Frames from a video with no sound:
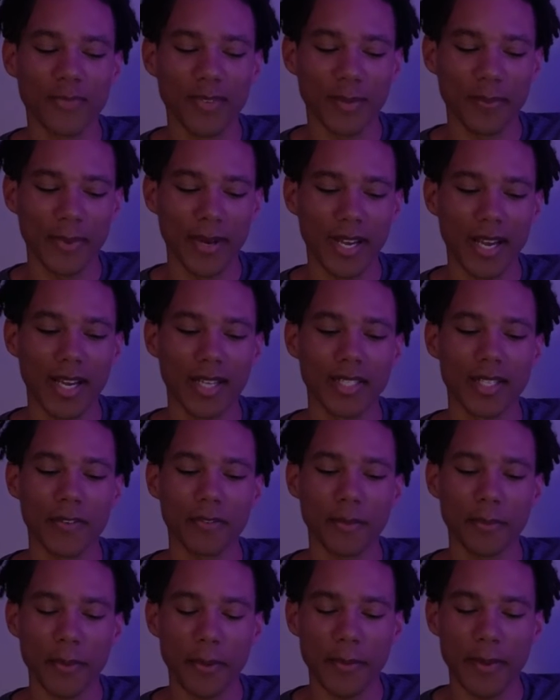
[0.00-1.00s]
But yeah, it
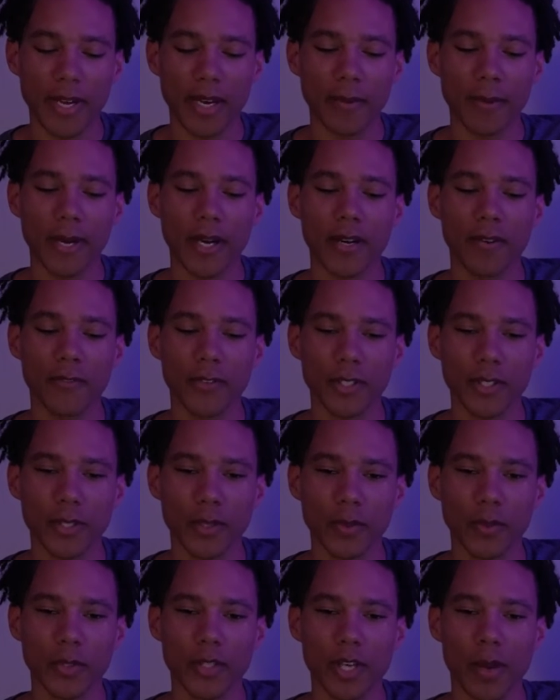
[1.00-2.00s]
definitely put me out of my comfort
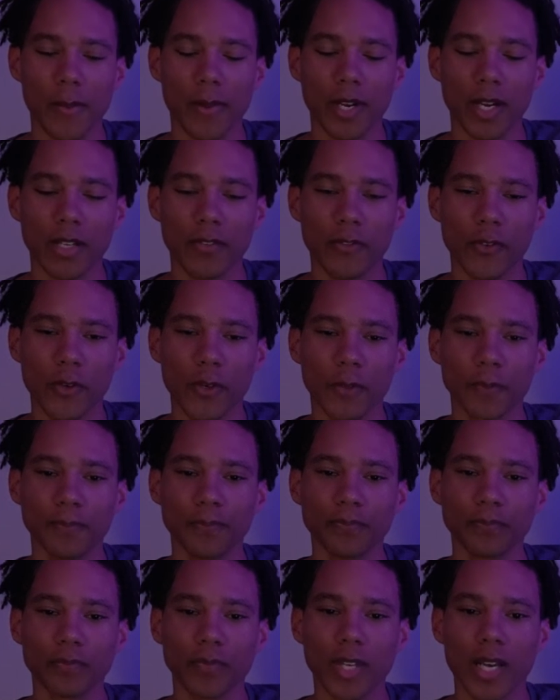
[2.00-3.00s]
zone, which I'm glad for.
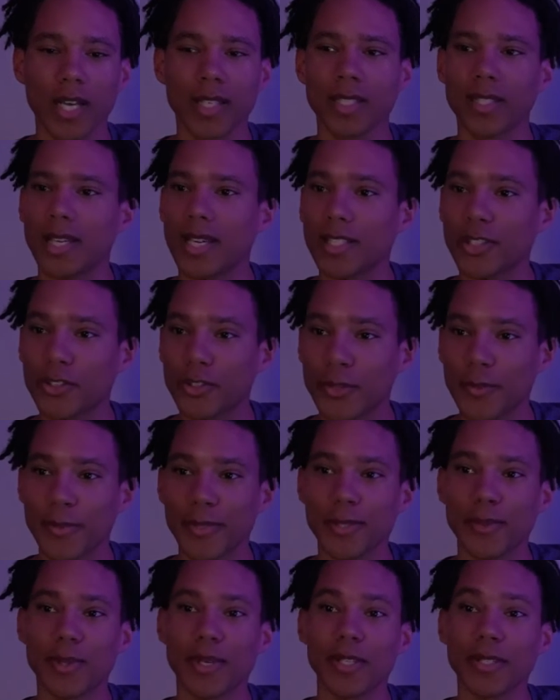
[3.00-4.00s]
And the next trip
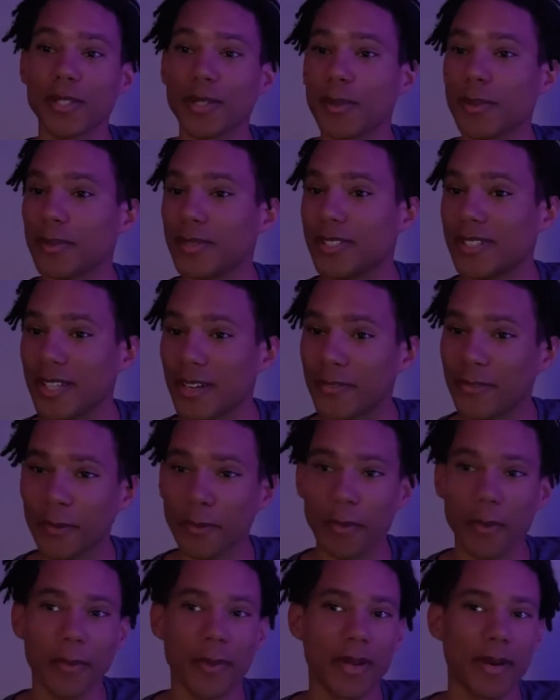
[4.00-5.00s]
as well is gonna
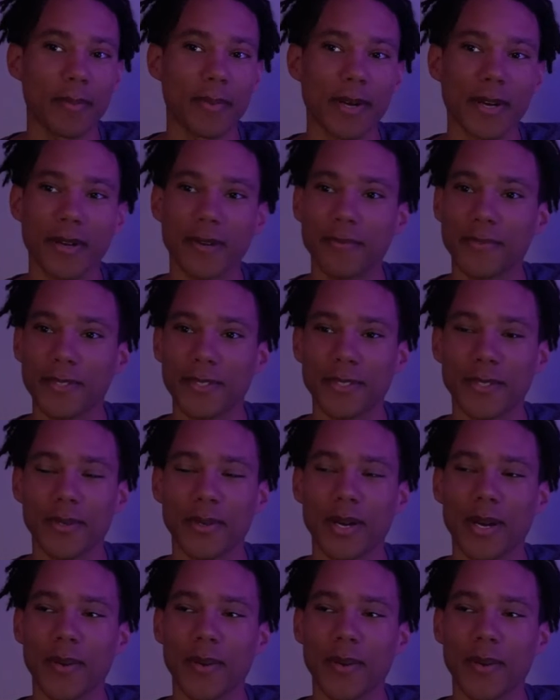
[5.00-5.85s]
definitely put me out of my comfort zone.